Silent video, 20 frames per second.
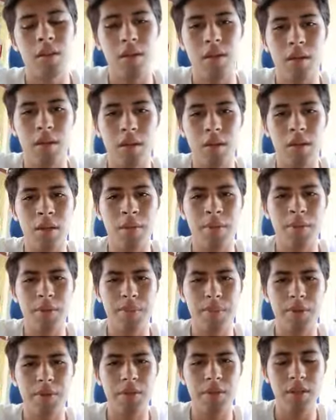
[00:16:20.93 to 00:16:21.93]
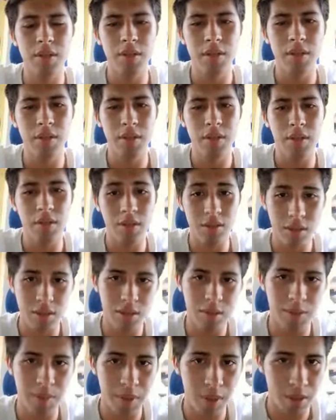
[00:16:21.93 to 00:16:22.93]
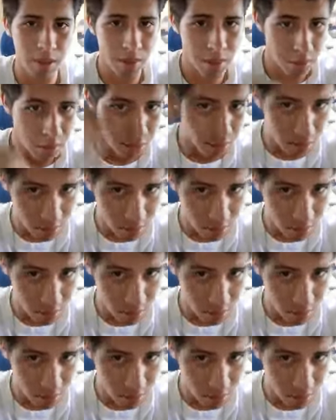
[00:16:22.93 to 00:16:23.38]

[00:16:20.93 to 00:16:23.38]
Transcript: my personal honest opinion